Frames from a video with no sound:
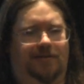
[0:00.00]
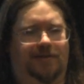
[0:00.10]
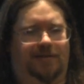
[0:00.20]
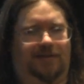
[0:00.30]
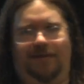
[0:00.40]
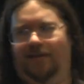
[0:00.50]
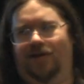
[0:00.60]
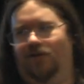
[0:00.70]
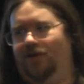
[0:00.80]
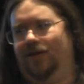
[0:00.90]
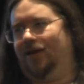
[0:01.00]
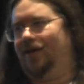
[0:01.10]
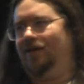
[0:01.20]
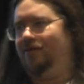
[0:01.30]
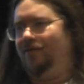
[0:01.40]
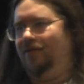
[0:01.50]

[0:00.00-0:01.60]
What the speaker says: just literally